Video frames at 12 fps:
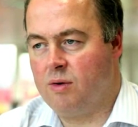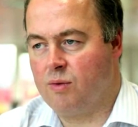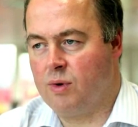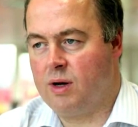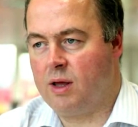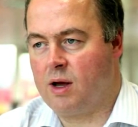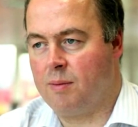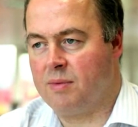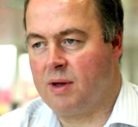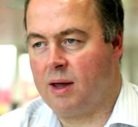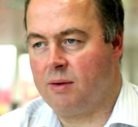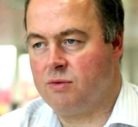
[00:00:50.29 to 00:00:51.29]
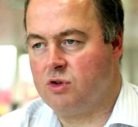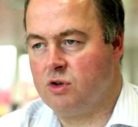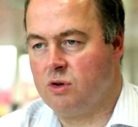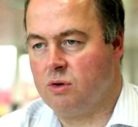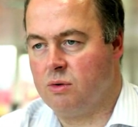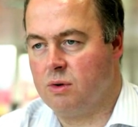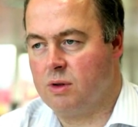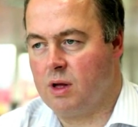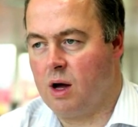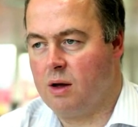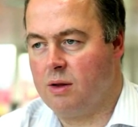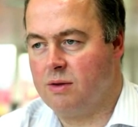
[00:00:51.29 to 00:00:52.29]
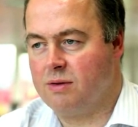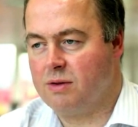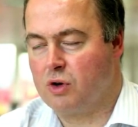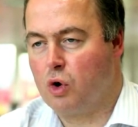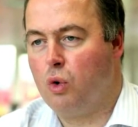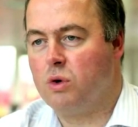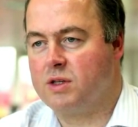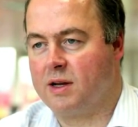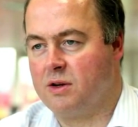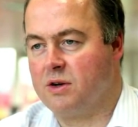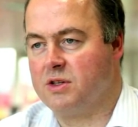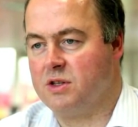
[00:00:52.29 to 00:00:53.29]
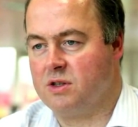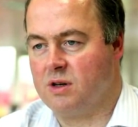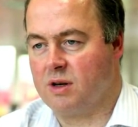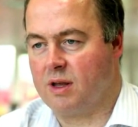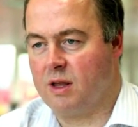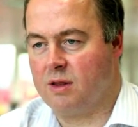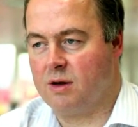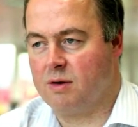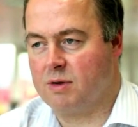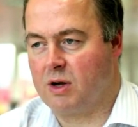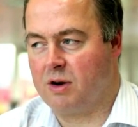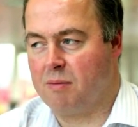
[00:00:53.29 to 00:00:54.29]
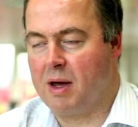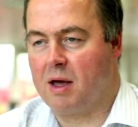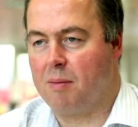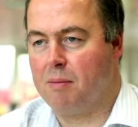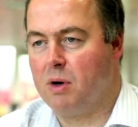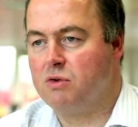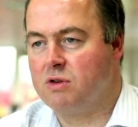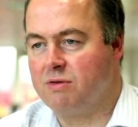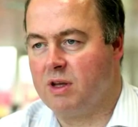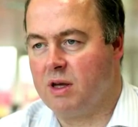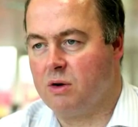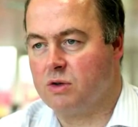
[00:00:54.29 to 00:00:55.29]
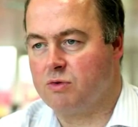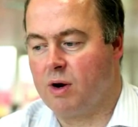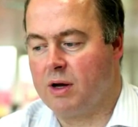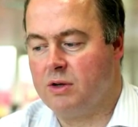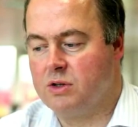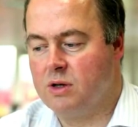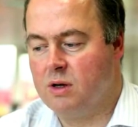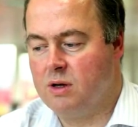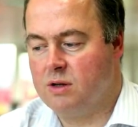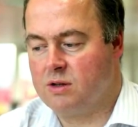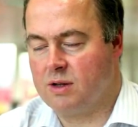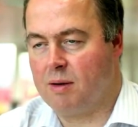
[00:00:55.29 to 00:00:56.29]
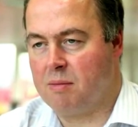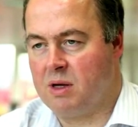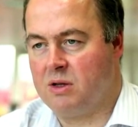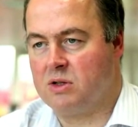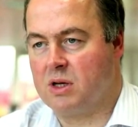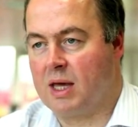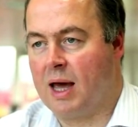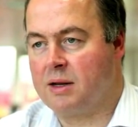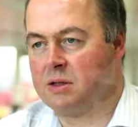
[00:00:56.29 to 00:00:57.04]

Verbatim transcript: really come down to the, the core technologies that, are, that kind of make up most of the EOS range. So that means the Canon